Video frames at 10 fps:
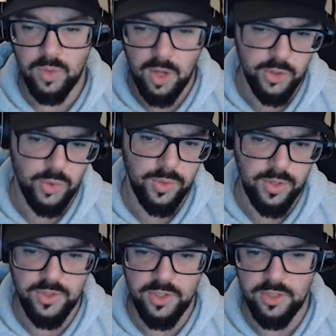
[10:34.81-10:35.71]
Also, another
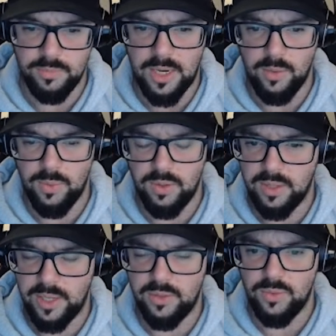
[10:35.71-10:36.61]
system that I would have
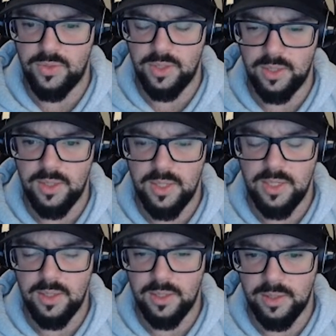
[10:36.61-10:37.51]
liked to have seen
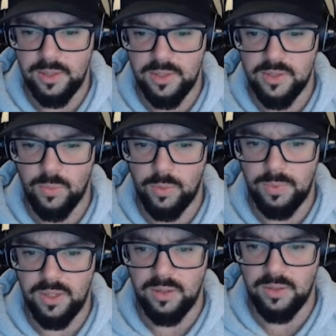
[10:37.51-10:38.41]
at least would
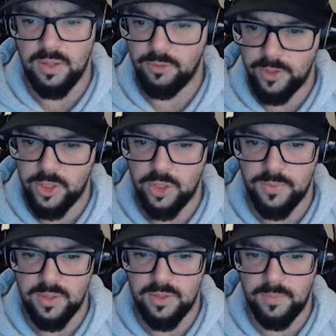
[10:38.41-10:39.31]
be the friendship
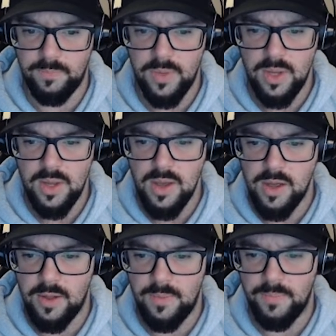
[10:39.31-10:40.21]
system.
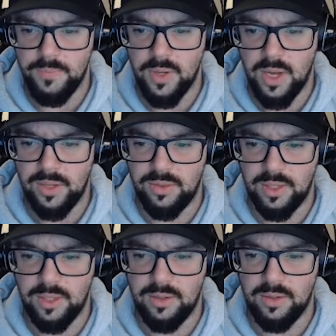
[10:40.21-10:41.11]
I
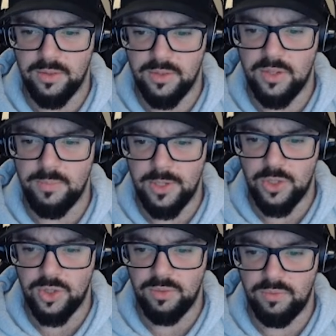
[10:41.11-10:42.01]
think because it does
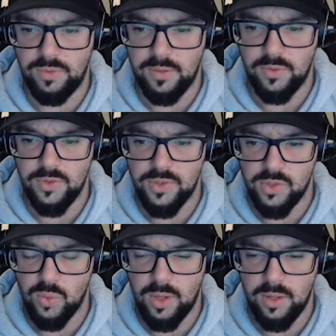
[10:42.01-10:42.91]
mention favors
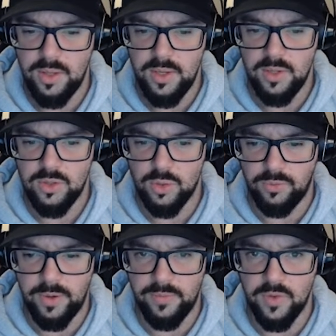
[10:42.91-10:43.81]
as well. So
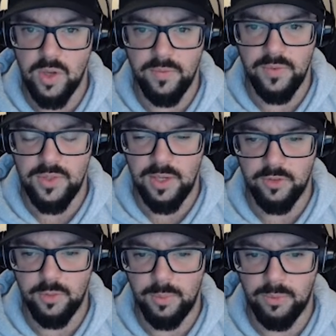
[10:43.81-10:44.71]
favors obviously
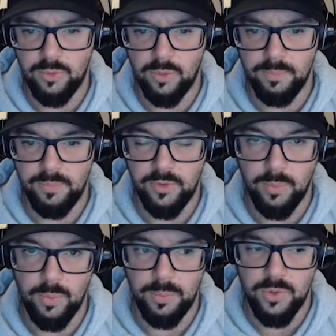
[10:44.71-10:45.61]
have to be performed
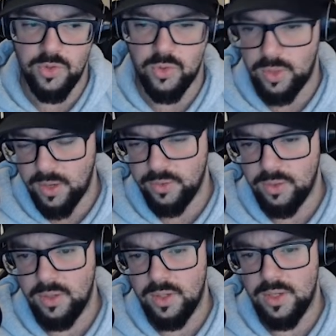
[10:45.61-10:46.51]
from one person to
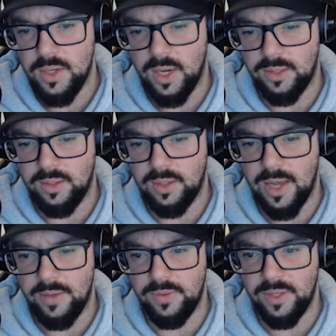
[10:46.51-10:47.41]
another. I think
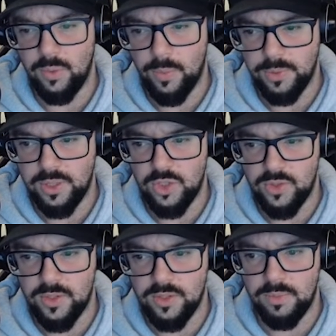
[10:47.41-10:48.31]
having a reputation
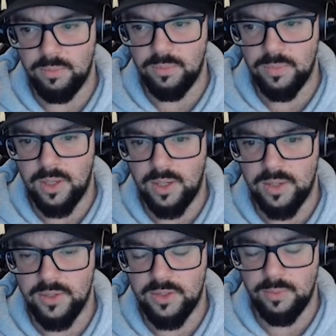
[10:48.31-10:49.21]
system
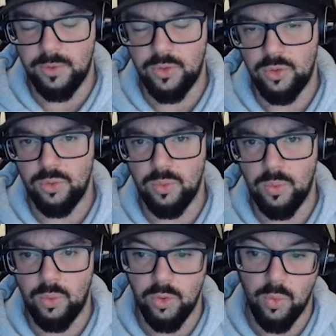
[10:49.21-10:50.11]
similar to what
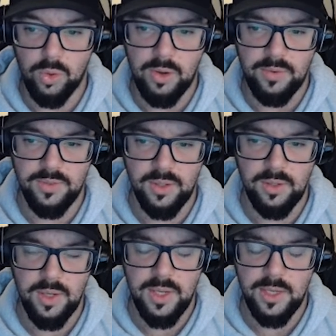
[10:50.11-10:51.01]
World of Warcraft did
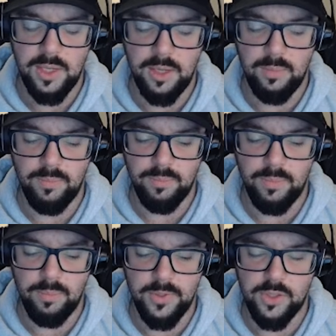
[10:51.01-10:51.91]
in
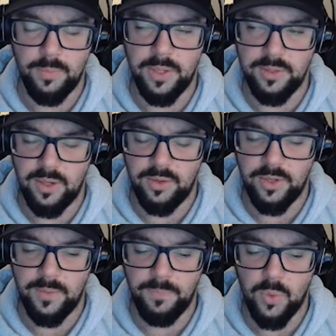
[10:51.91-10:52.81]
Mesta
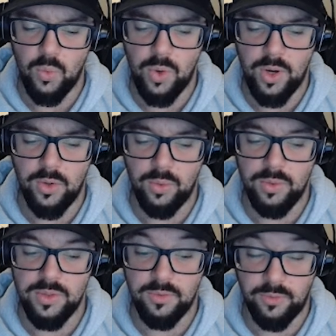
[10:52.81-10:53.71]
Pandaria, where there
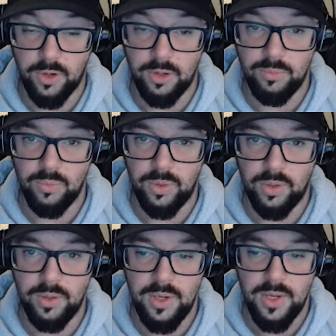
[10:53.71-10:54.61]
was the farm
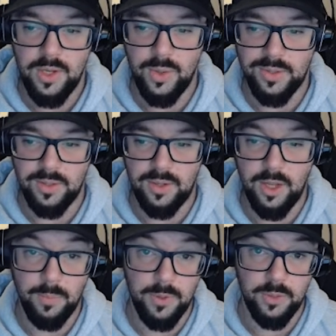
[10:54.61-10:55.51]
where you had to
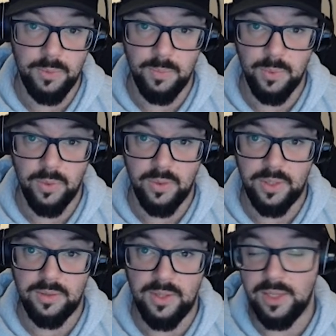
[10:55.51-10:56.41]
help other people
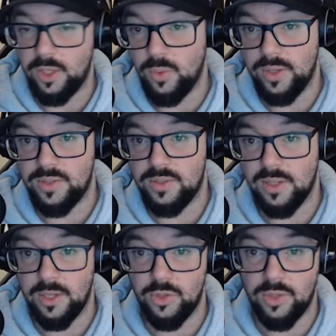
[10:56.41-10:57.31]
and daily quests
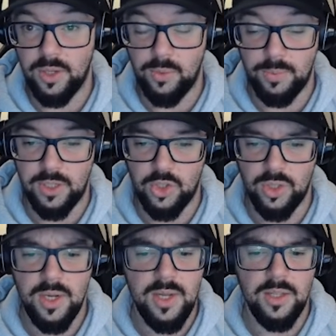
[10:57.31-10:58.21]
allowed you to get
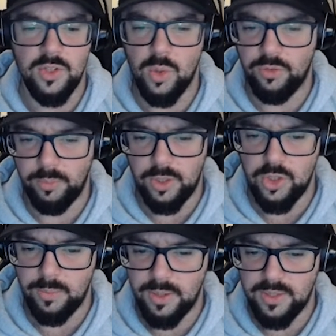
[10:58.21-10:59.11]
reputation. There's no
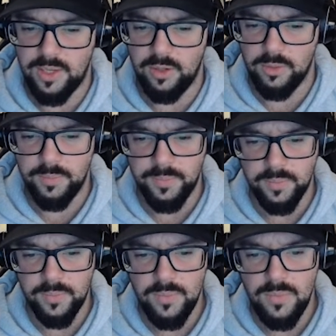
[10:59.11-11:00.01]
information about that here,
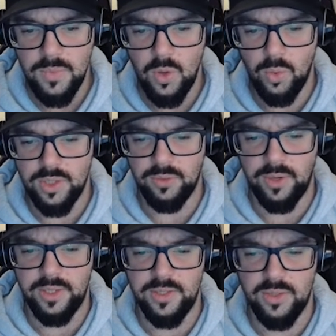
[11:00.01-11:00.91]
which I
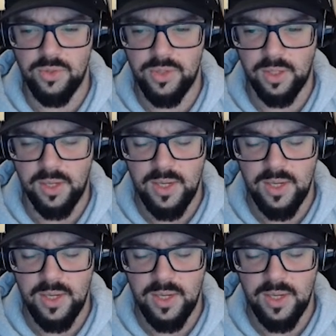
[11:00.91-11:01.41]
find is interesting.